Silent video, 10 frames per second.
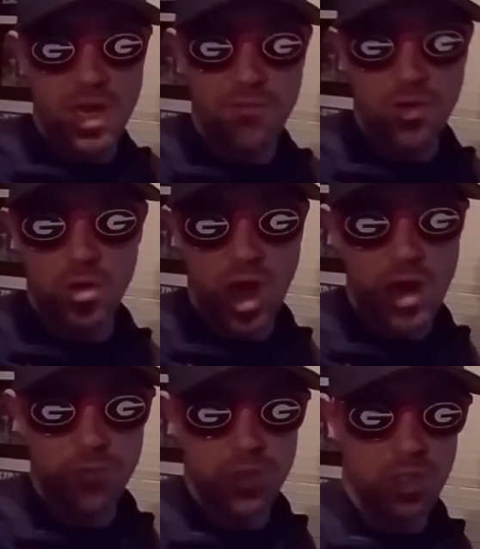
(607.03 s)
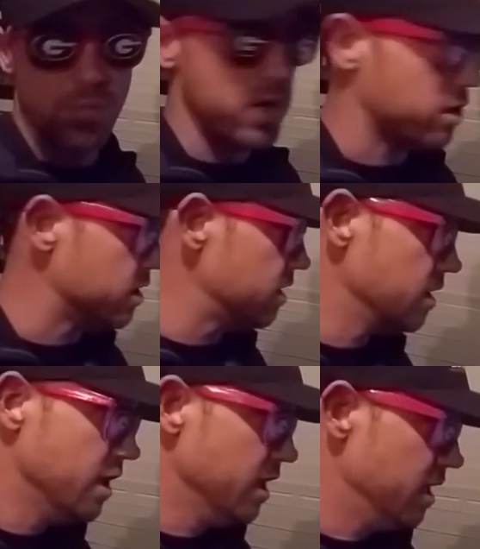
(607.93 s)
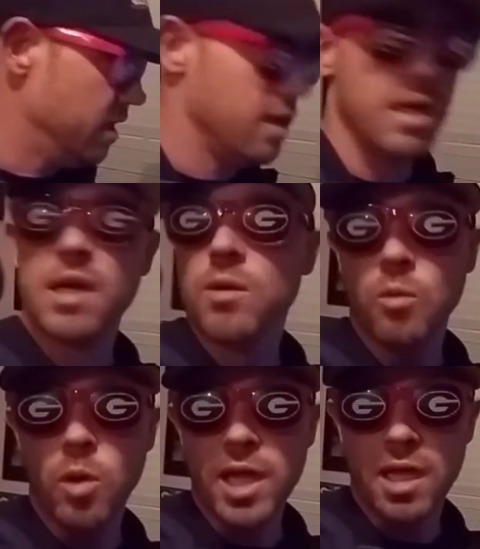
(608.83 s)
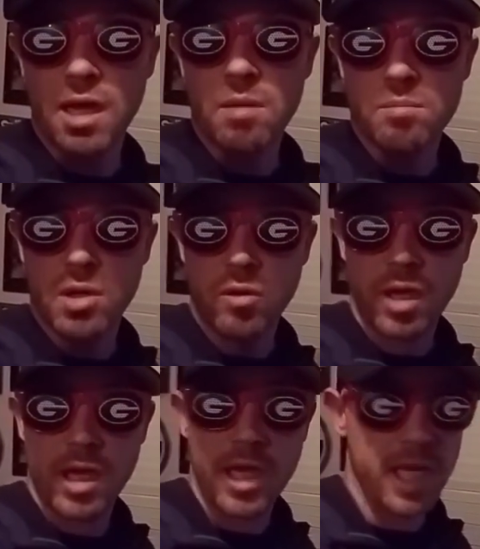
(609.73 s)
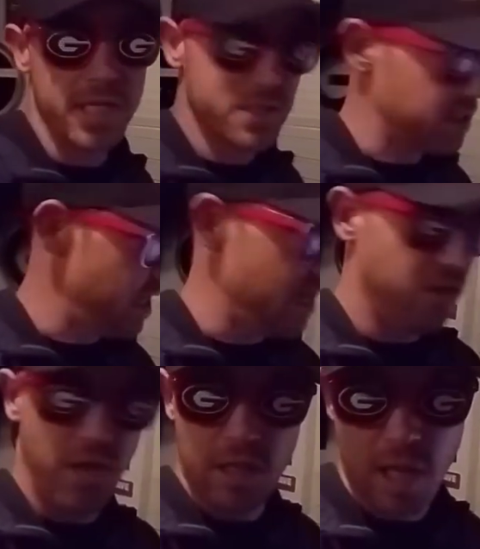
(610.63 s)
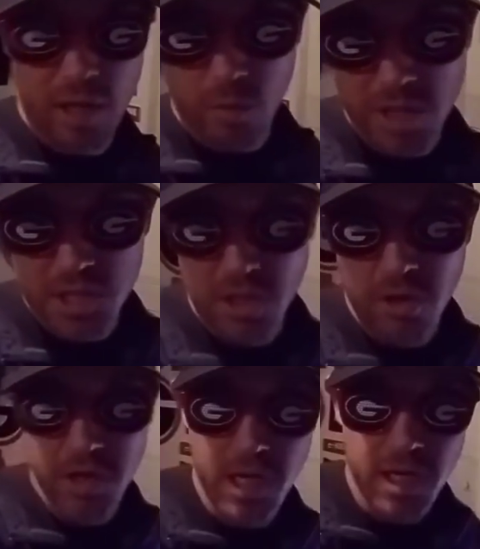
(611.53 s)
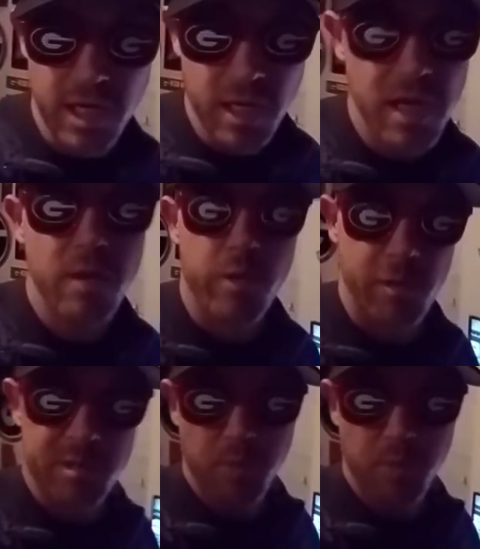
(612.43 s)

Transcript: NFL conference in America, uh, wake up, okay? He didn't see anything like what he saw today when he was